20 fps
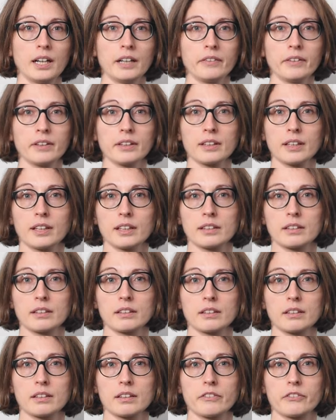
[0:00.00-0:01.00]
I think
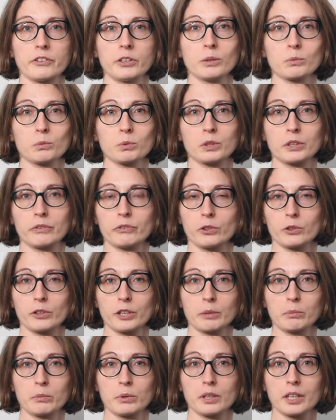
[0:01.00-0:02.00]
that Freedom 24
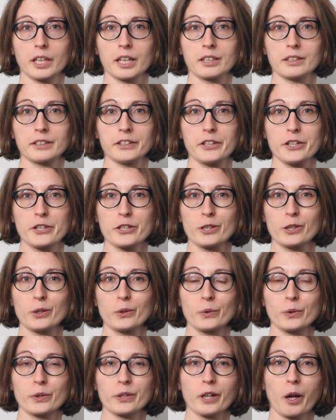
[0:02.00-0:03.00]
terminal can initially
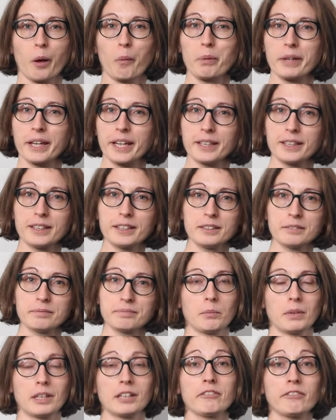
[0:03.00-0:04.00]
look complicated,
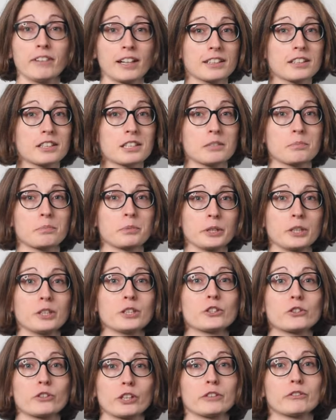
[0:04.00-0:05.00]
but in fact it's pretty
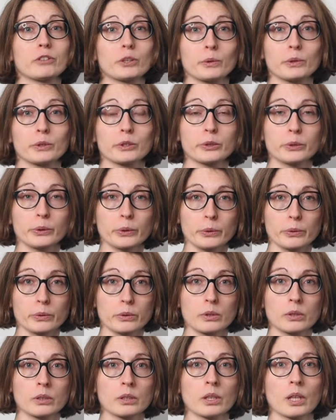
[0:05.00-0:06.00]
straightforward to
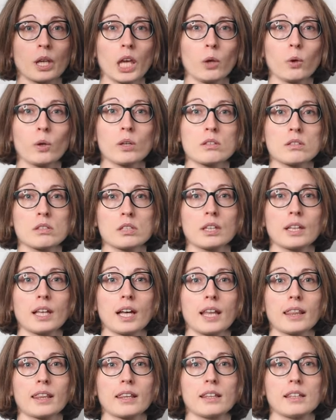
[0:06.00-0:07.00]
use. You can see
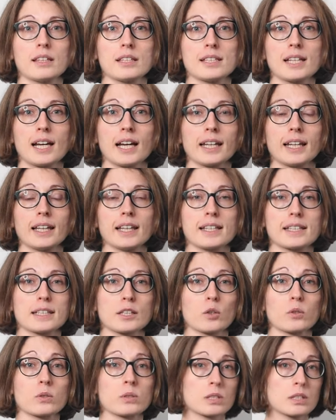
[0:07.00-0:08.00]
that the design is
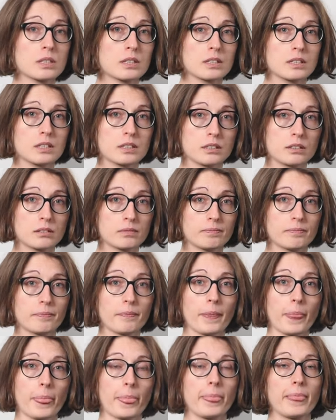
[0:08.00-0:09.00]
consistent,
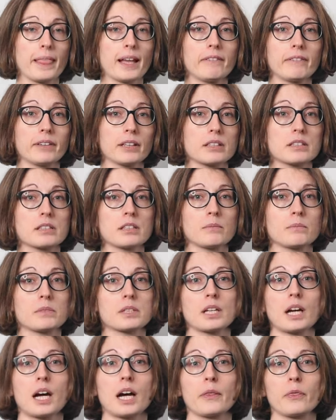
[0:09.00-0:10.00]
nothing
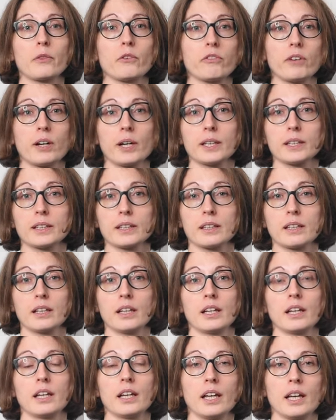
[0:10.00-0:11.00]
seems hard to find,
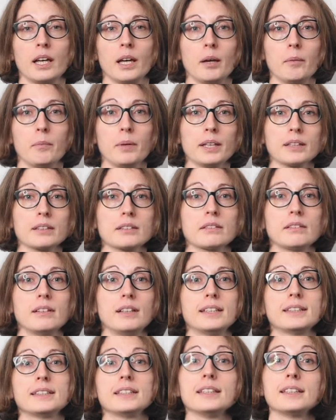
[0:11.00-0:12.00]
but
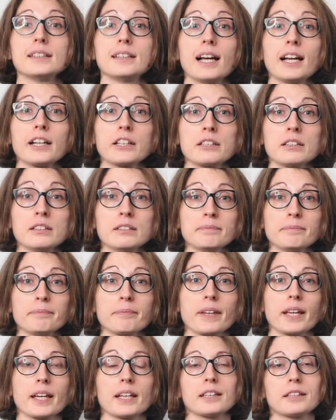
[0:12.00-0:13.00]
let's see it in action
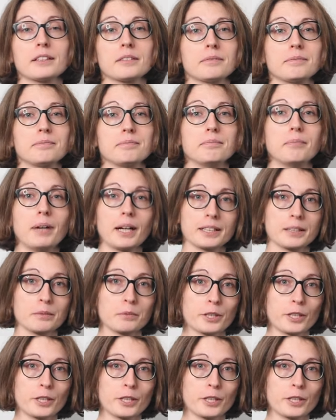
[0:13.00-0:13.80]
and buy some